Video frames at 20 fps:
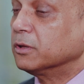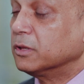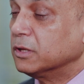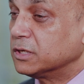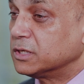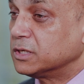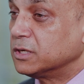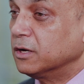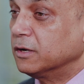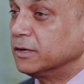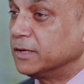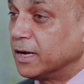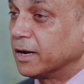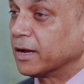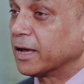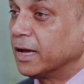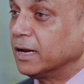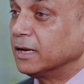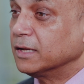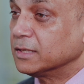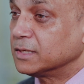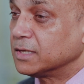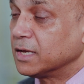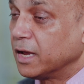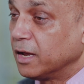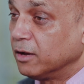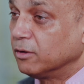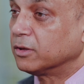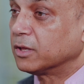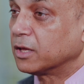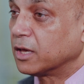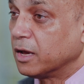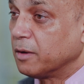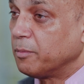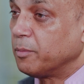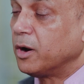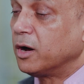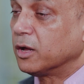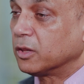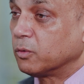the Sir Doug Ellis Healthcare
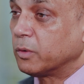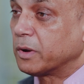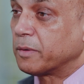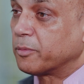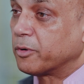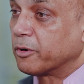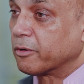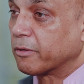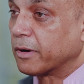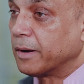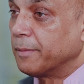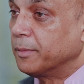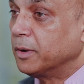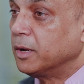Pathway Program.